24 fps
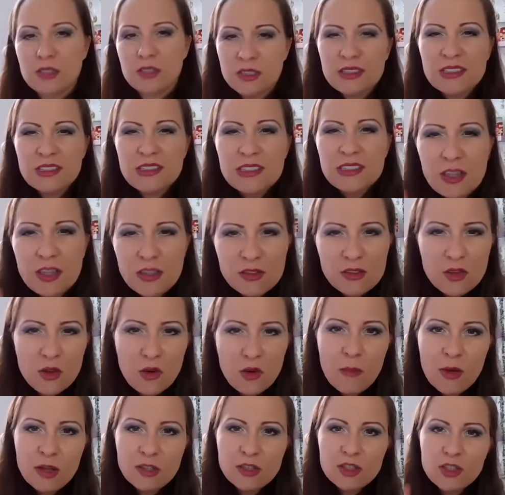it's not
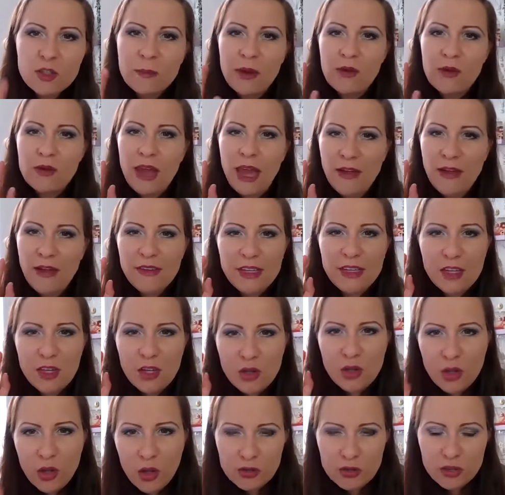so much about having a
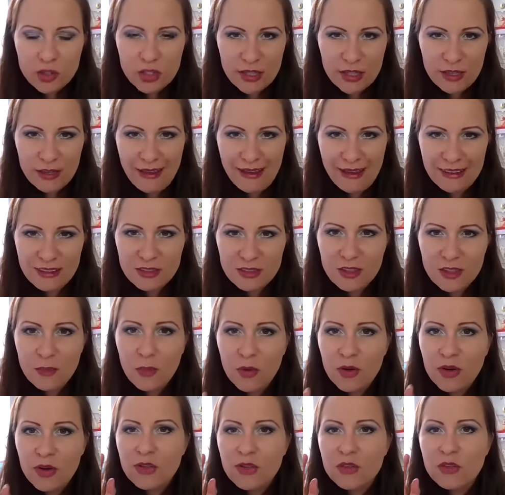logical answer,
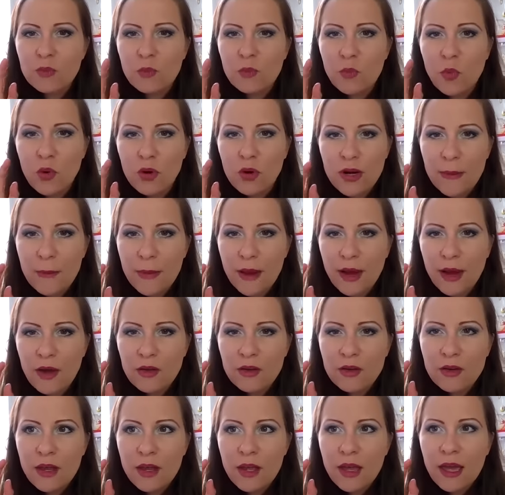but it's more
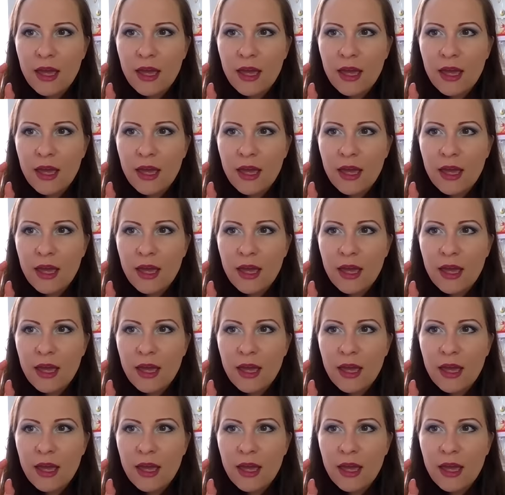about